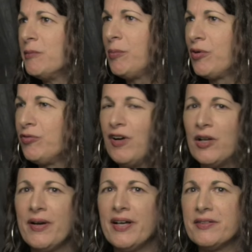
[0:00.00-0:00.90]
People can
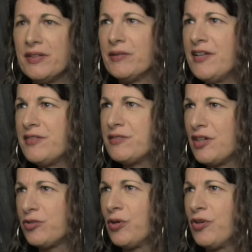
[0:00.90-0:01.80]
follow lots of
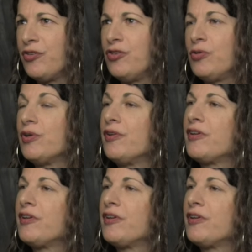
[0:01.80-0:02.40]
sex workers on Twitter,